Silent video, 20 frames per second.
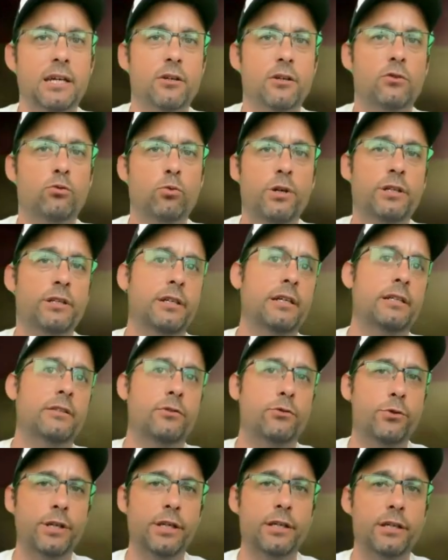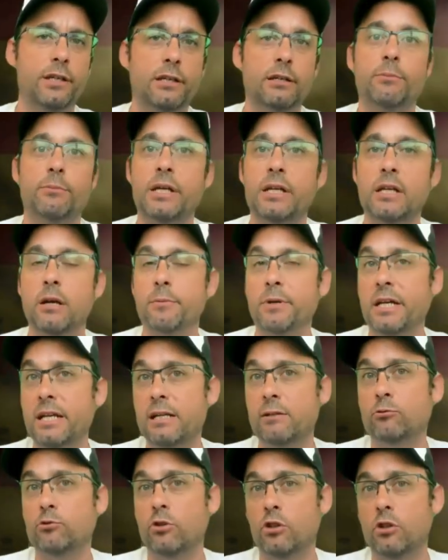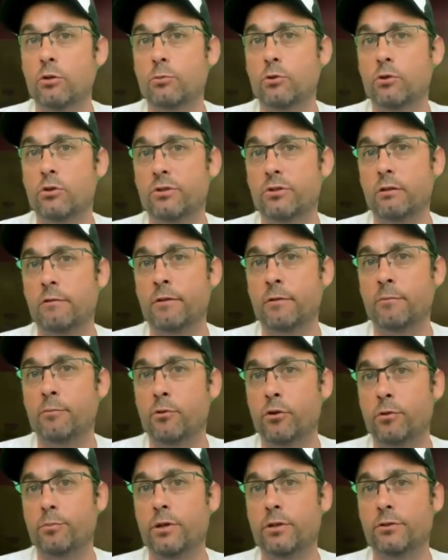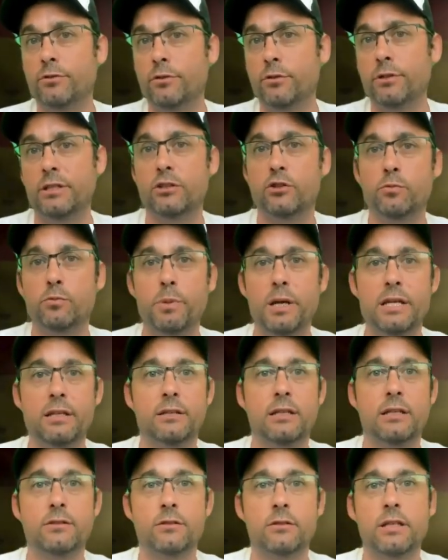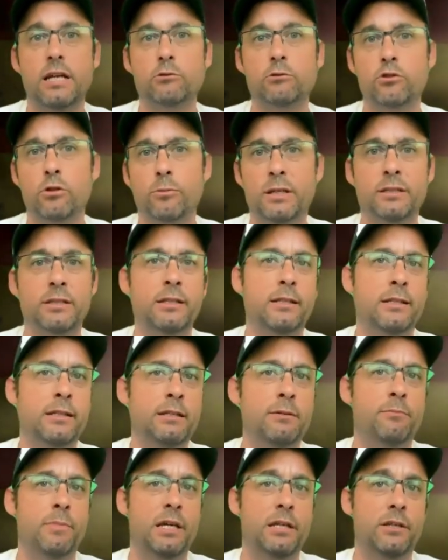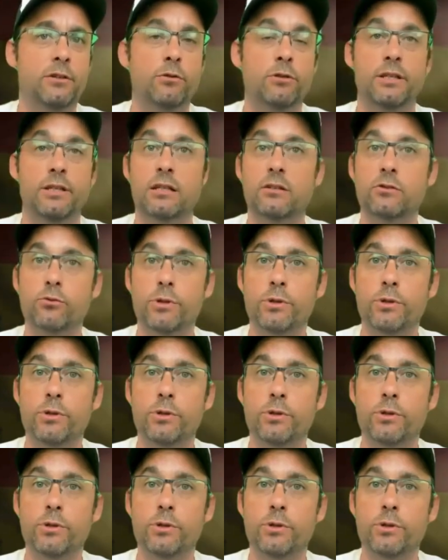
Here's where it gets tricky. Becoming an autonomous or self-employed person in Spain doesn't automatically make you a tax